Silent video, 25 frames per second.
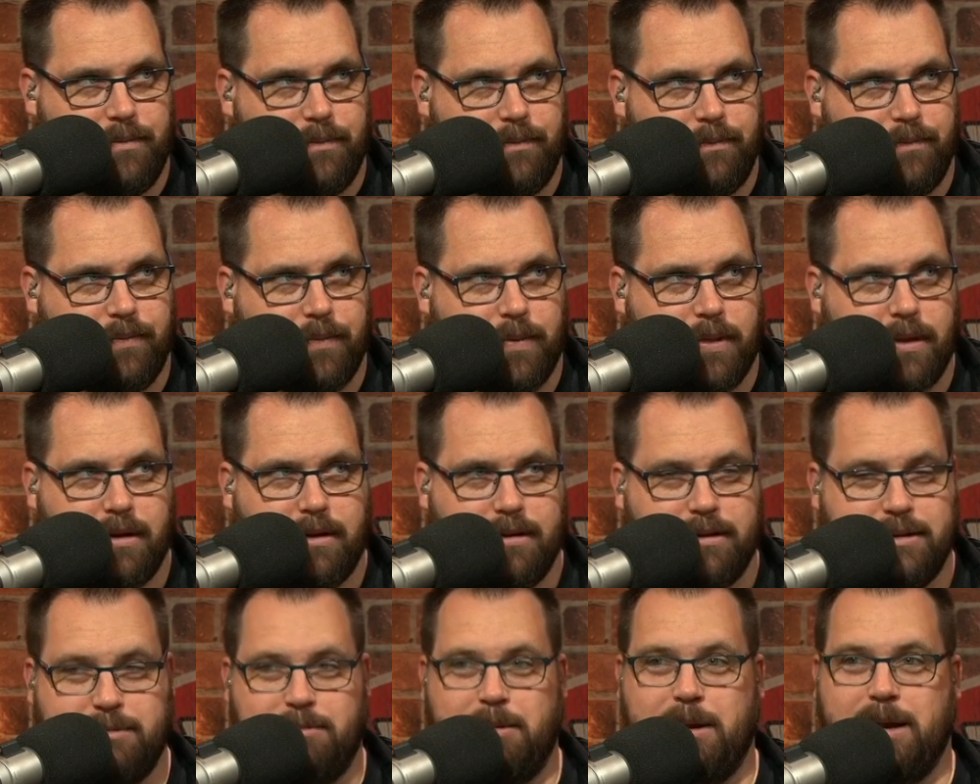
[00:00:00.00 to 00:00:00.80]

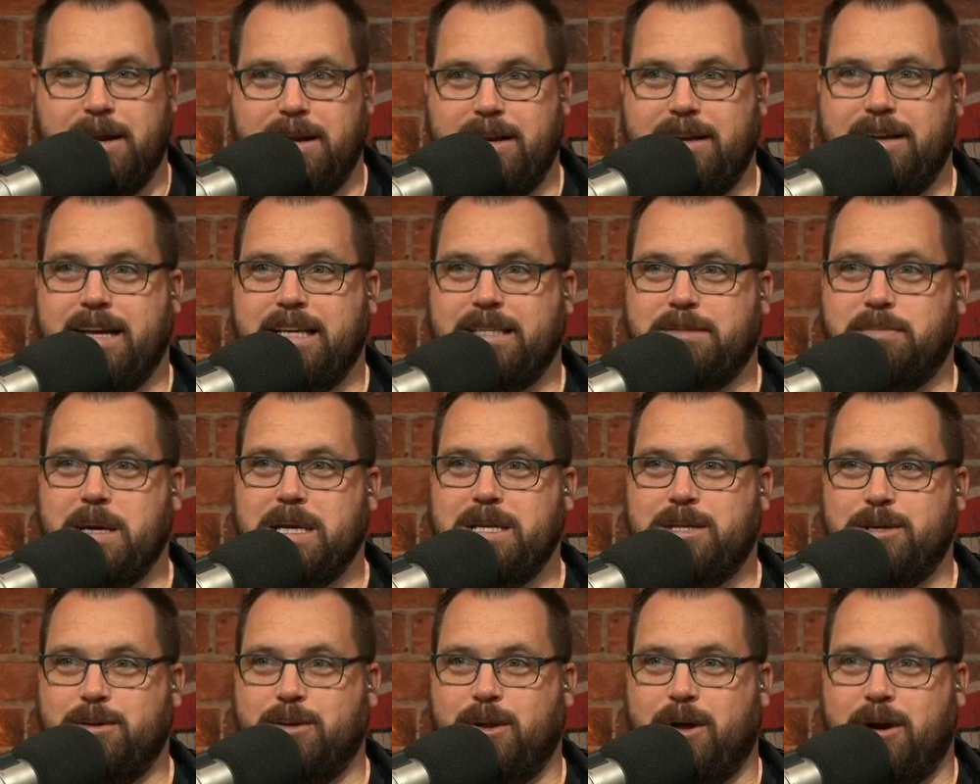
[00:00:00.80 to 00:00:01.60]
It's been, an, it's
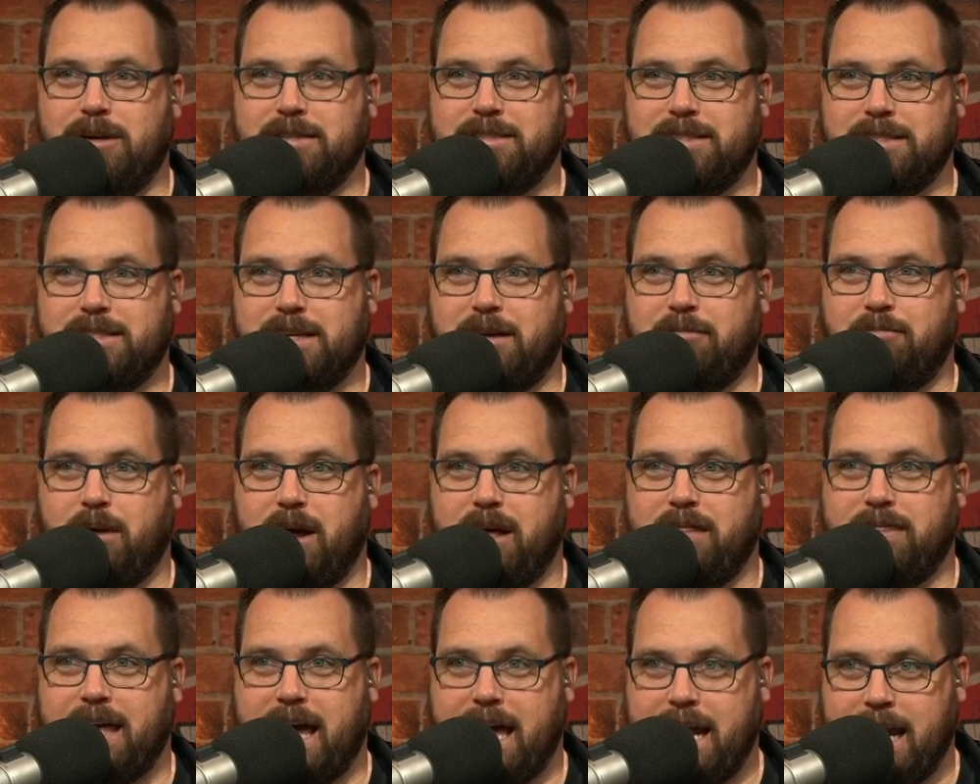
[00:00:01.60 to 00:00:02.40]
been too long since I
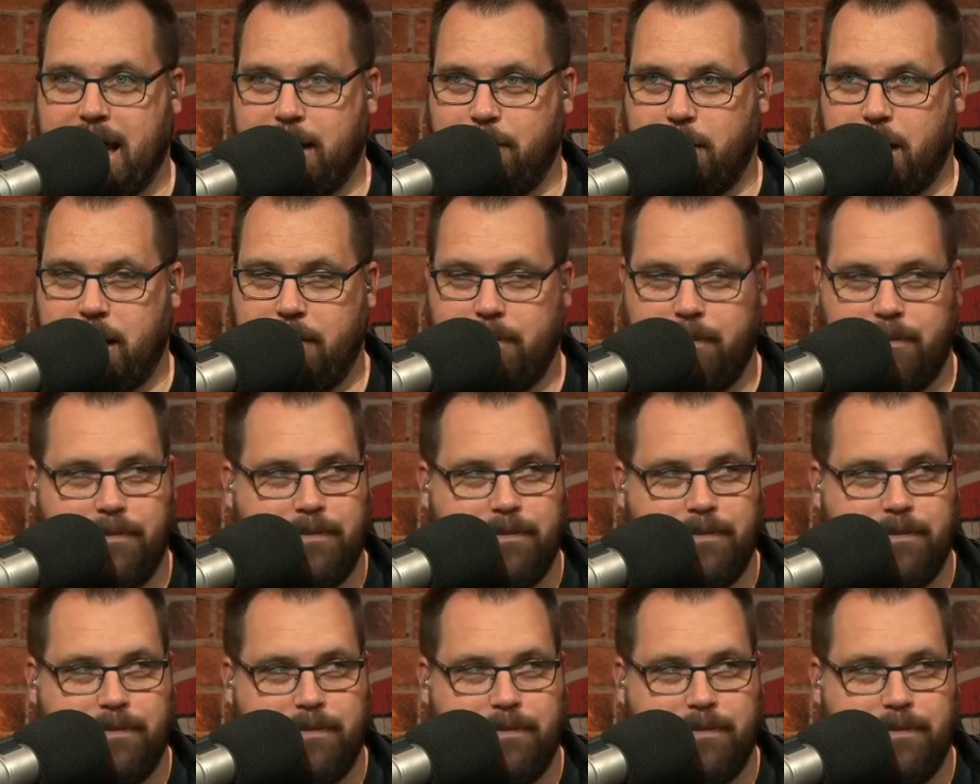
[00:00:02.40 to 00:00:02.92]
brought that name up.